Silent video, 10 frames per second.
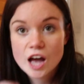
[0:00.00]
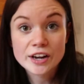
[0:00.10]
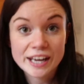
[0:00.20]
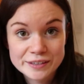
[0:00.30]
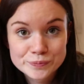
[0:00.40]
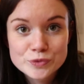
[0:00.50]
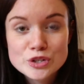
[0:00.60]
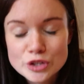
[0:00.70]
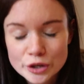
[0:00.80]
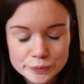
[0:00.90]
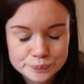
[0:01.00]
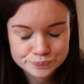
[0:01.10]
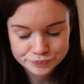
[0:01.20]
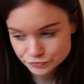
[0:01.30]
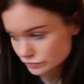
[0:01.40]
Okay, so
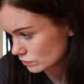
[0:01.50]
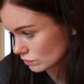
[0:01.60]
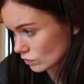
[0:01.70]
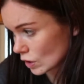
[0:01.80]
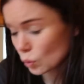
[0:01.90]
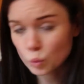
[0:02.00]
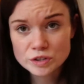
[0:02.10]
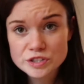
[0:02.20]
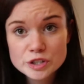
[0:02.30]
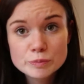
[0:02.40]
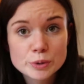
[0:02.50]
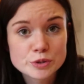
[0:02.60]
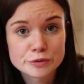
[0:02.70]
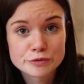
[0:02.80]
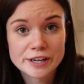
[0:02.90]
once you've
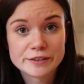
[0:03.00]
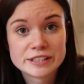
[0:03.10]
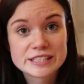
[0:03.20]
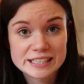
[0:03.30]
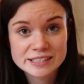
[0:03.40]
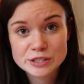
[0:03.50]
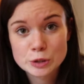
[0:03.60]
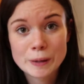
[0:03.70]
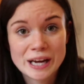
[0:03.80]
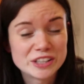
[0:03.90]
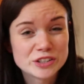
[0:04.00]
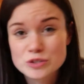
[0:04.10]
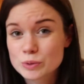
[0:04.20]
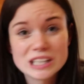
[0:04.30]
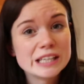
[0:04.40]
poured your fragrance into your pan, you
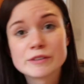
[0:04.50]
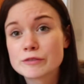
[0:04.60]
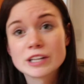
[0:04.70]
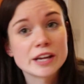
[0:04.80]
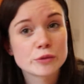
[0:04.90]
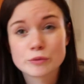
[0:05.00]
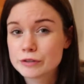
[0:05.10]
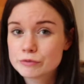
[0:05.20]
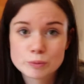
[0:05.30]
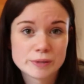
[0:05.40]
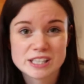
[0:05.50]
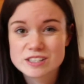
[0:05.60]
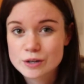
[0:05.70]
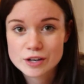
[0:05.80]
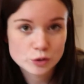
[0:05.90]
just want to leave it for like 3 or 4 minutes
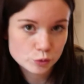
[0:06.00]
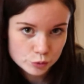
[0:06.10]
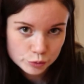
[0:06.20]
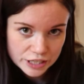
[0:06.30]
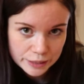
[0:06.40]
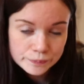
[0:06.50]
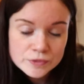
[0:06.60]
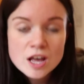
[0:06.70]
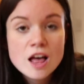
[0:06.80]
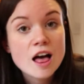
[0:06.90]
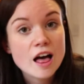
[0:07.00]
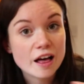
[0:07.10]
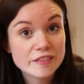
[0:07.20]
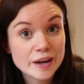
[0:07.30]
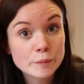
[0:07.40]
so it can all cool down.
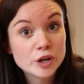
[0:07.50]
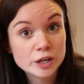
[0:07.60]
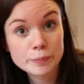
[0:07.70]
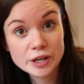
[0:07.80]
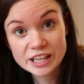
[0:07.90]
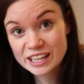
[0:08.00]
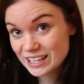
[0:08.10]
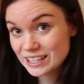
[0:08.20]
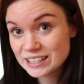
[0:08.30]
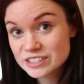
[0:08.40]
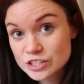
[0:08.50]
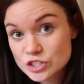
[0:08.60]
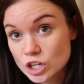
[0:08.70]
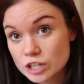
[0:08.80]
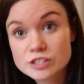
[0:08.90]
And then we're going to put it into the
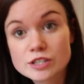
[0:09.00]
jars.